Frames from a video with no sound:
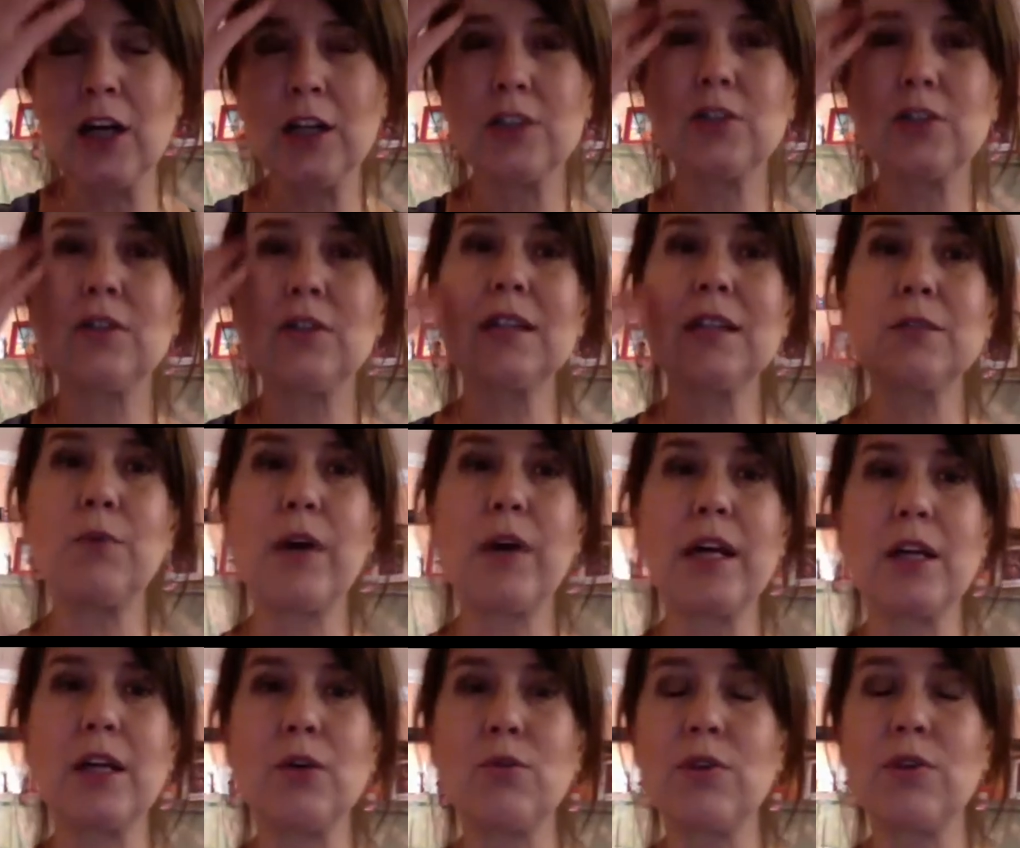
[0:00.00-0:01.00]
So that's why
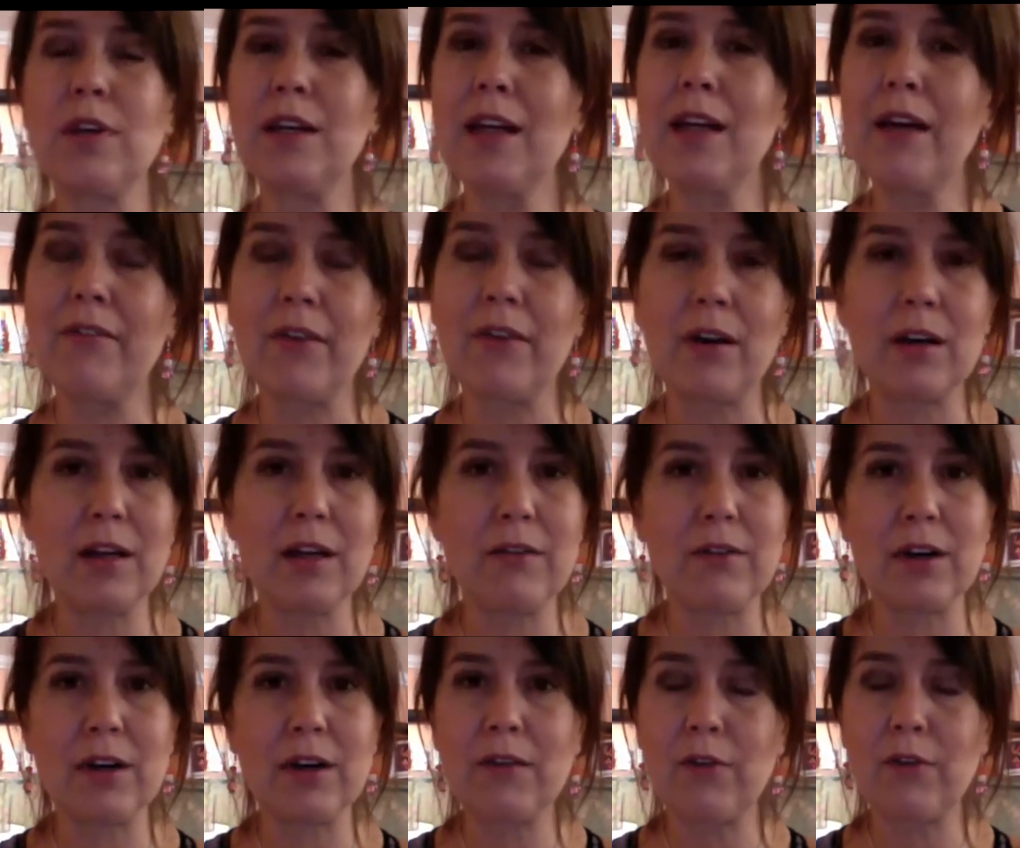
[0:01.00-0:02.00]
you never,
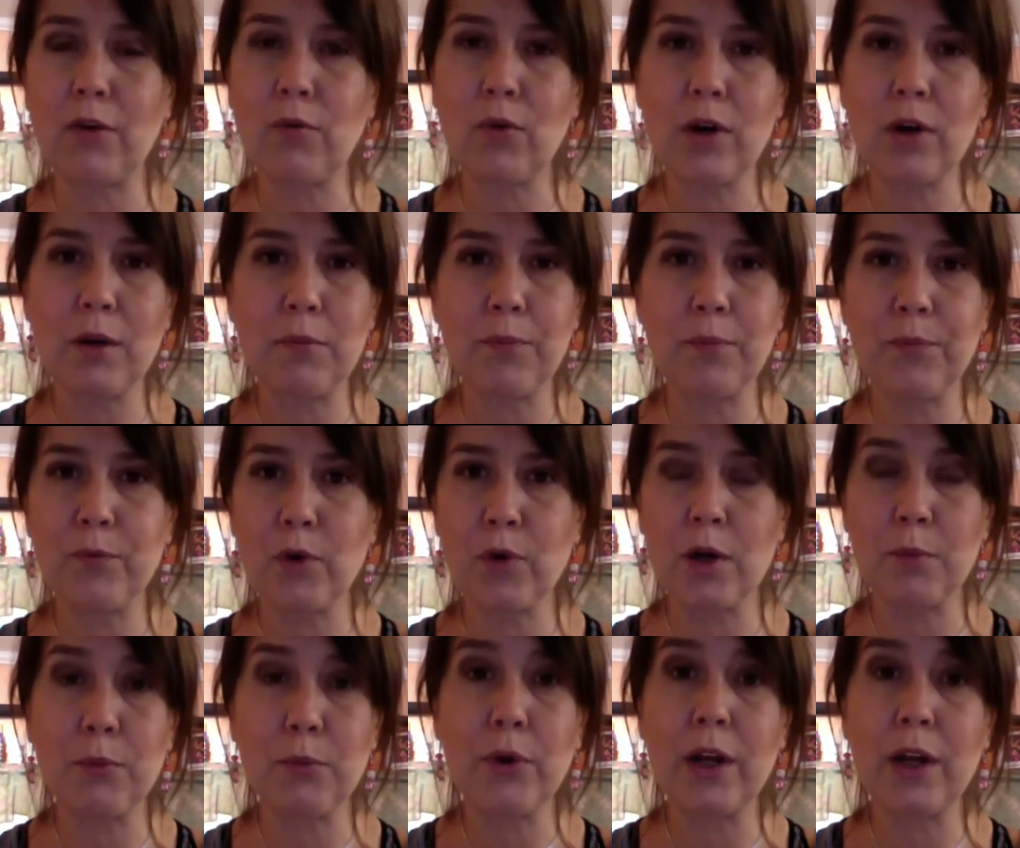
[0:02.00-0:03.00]
never, never
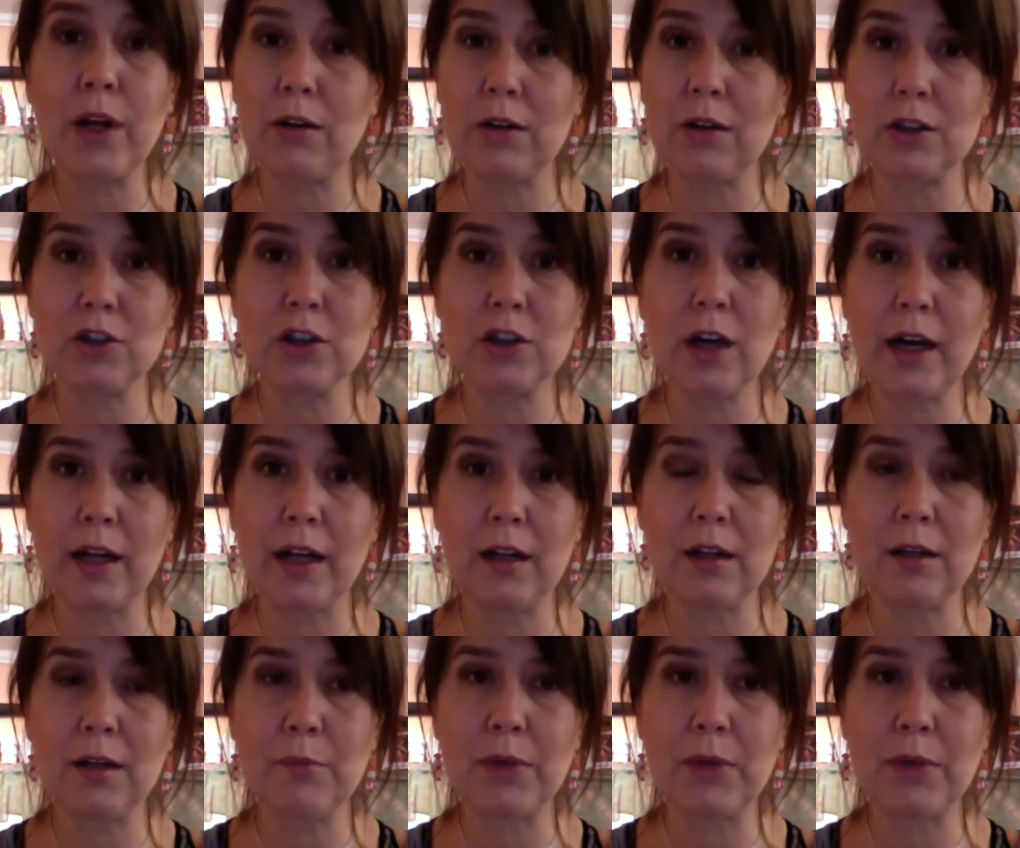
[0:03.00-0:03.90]
wanna put it on a child,